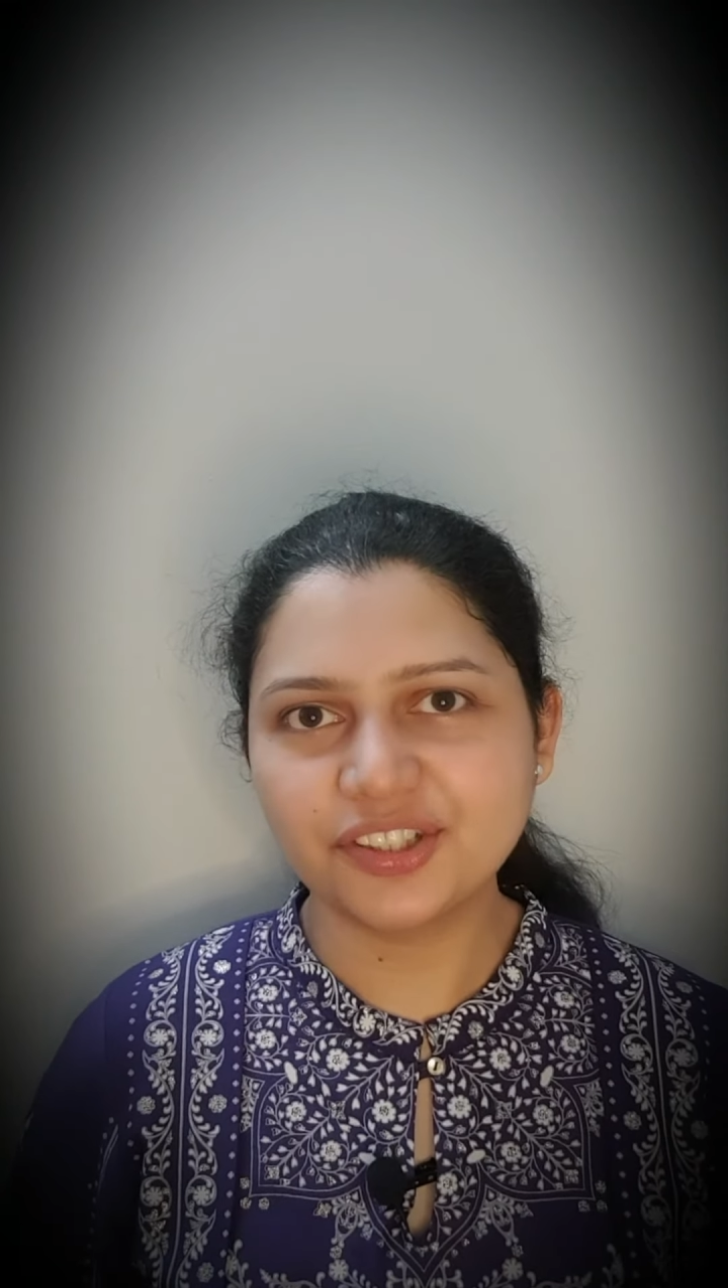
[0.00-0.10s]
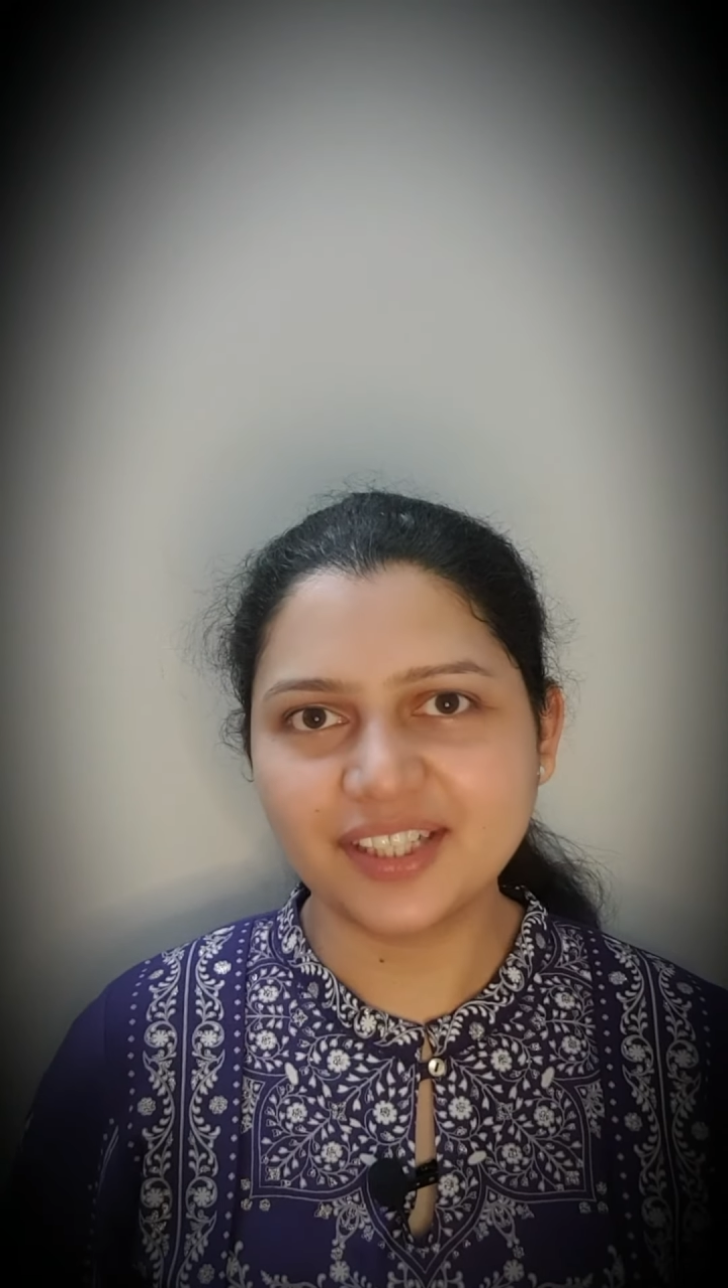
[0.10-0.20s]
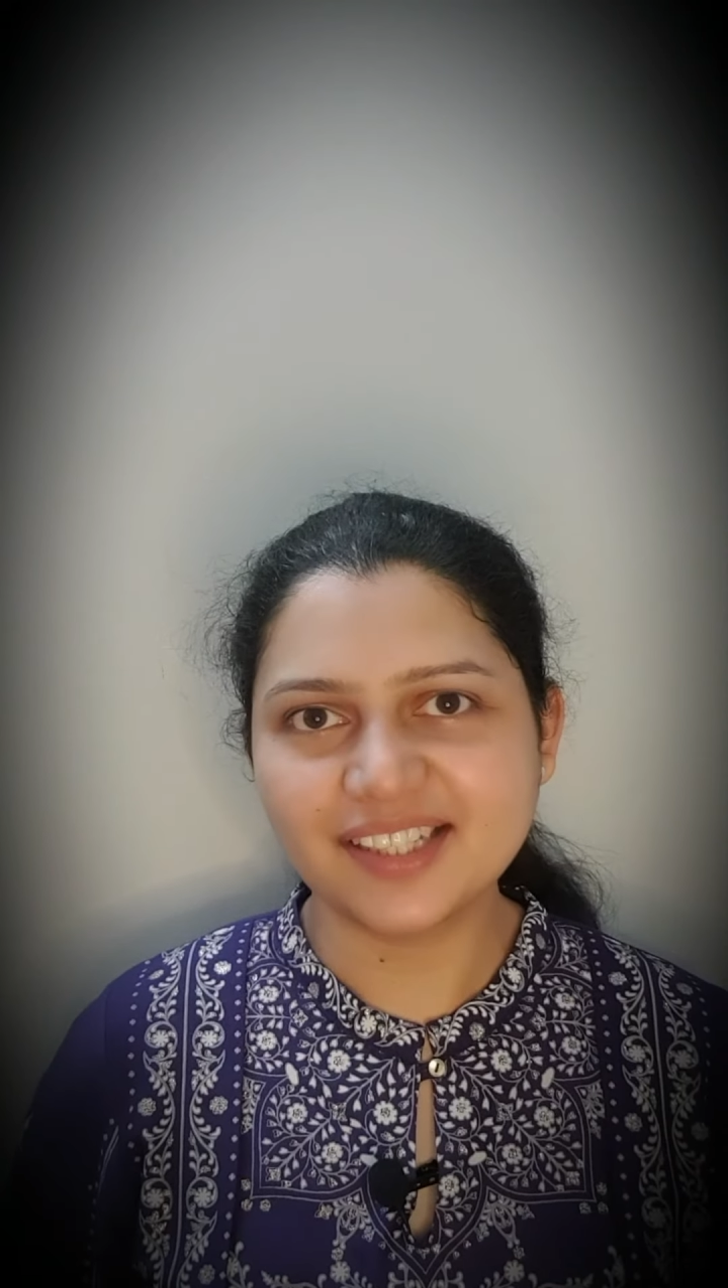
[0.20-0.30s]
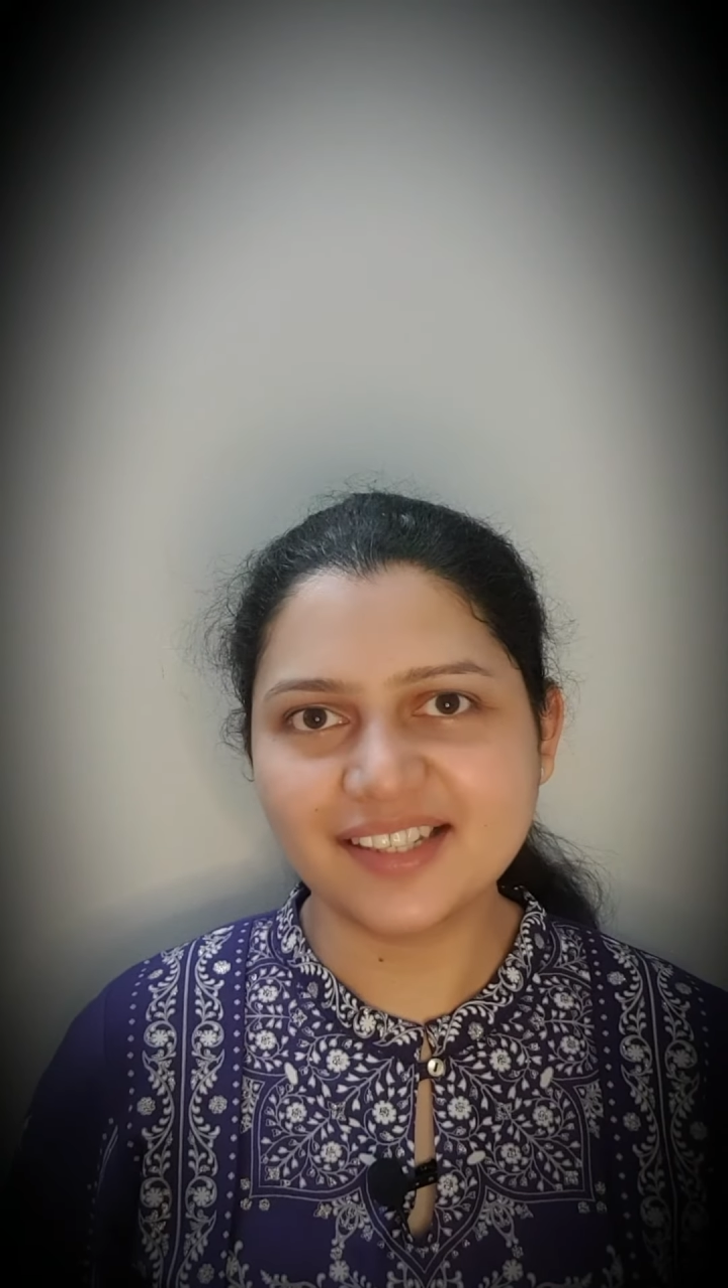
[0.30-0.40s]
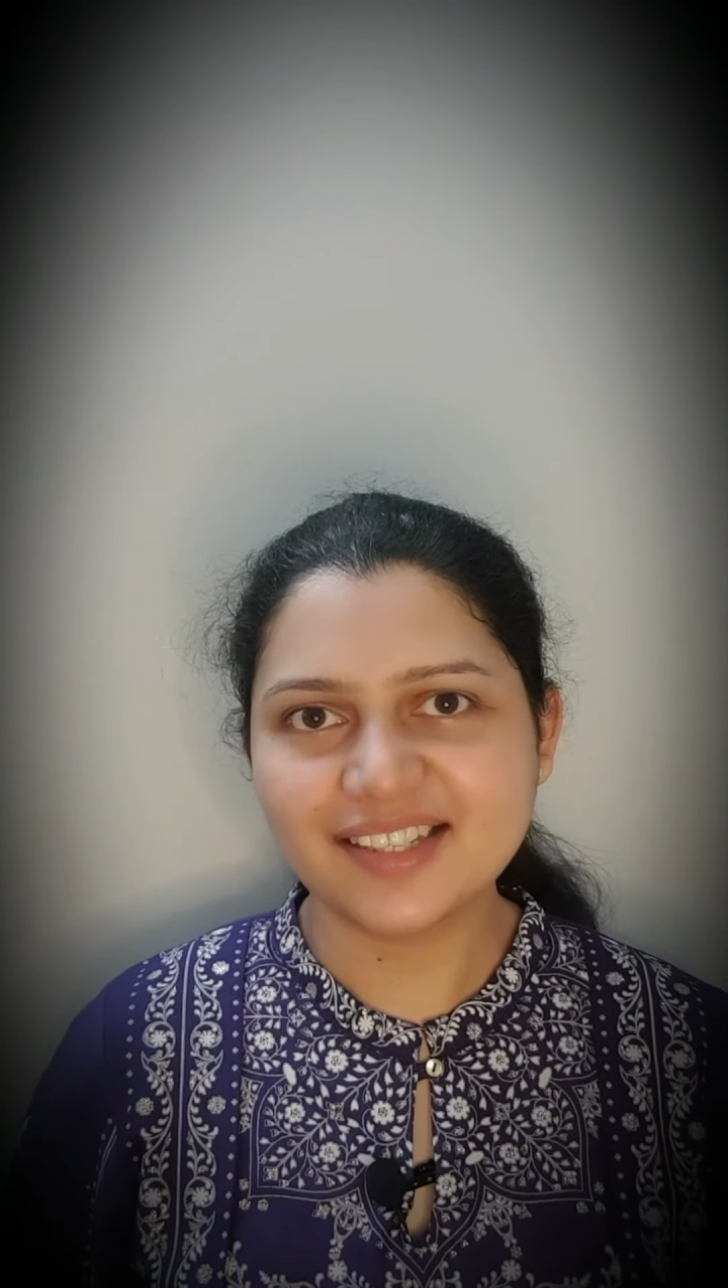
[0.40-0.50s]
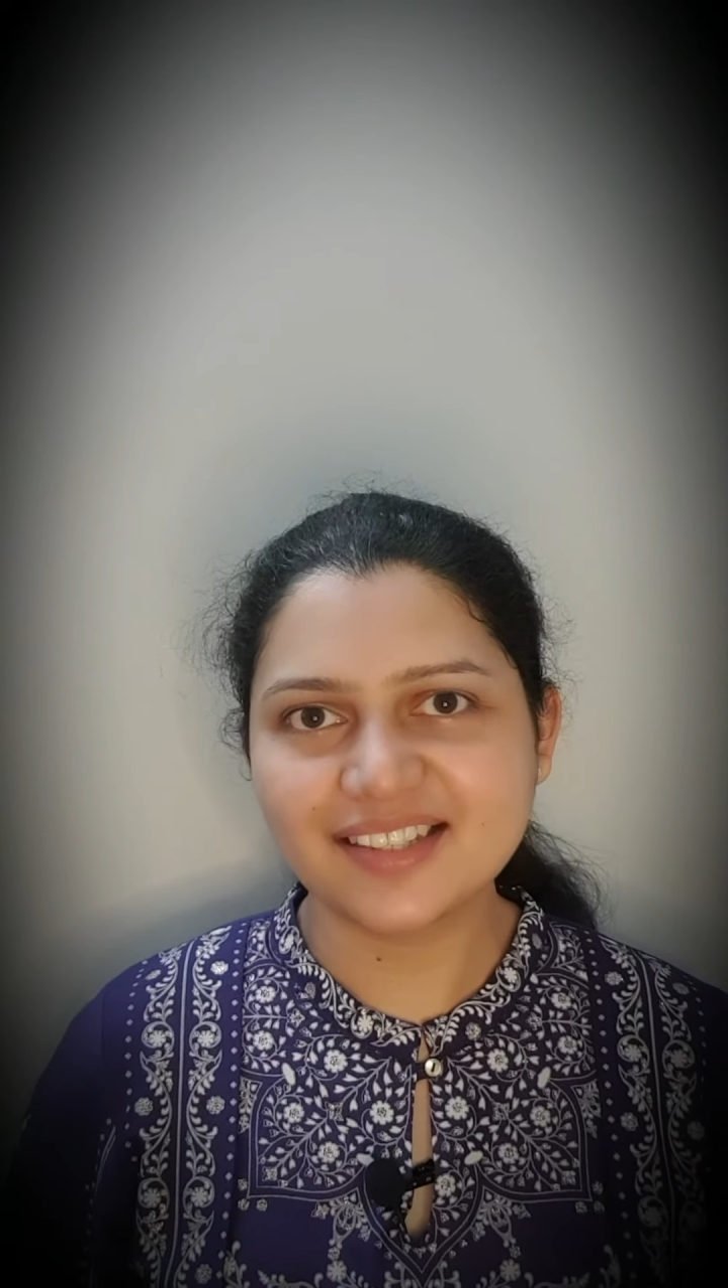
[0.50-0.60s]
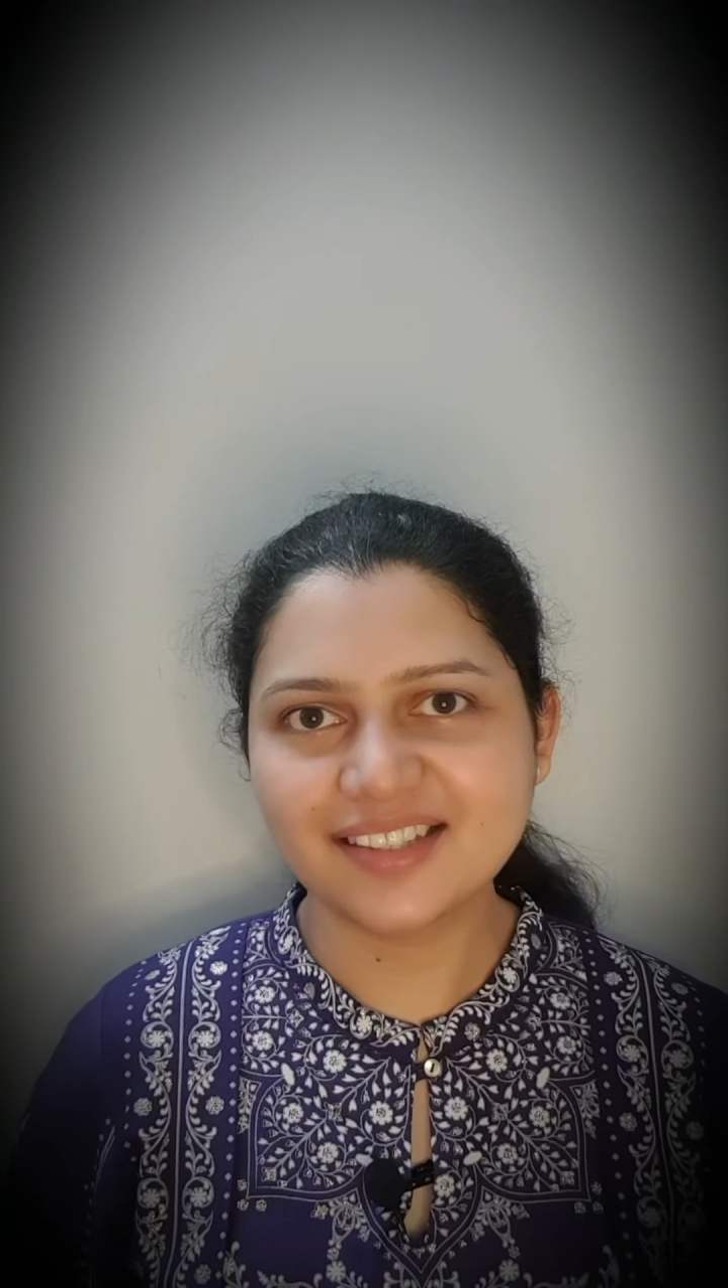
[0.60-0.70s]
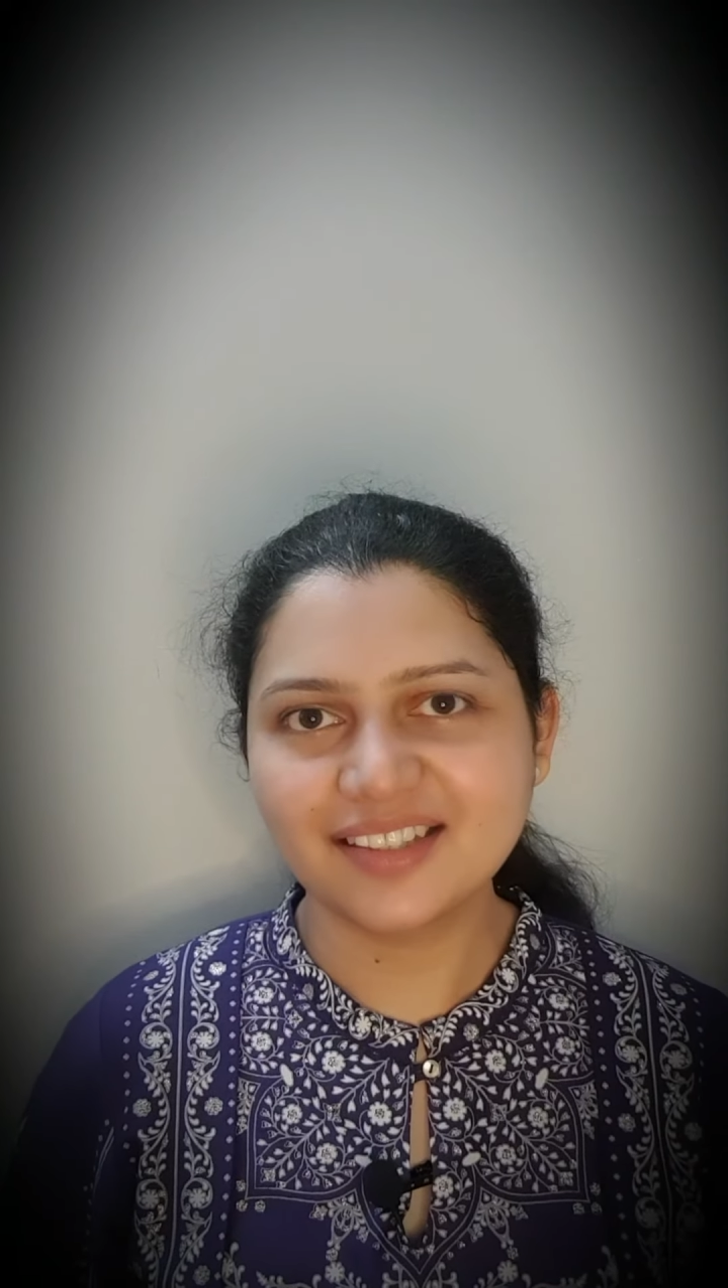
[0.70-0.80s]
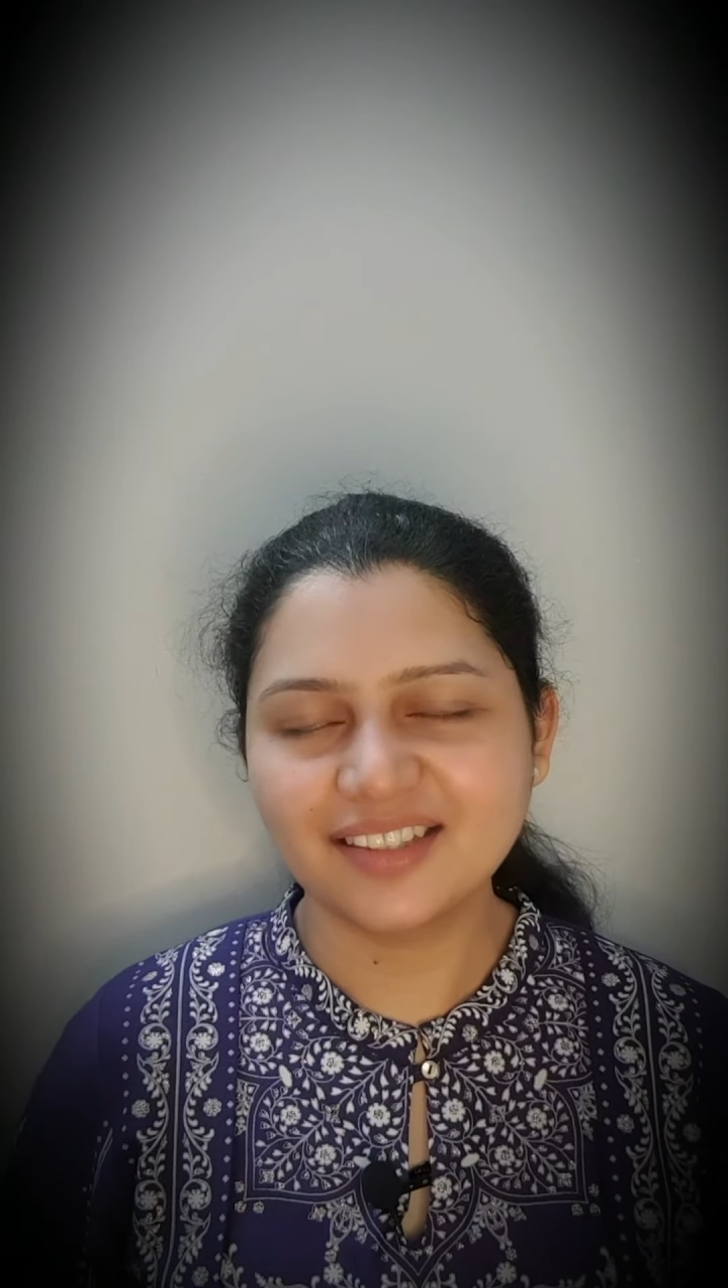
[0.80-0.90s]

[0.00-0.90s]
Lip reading: Riddles.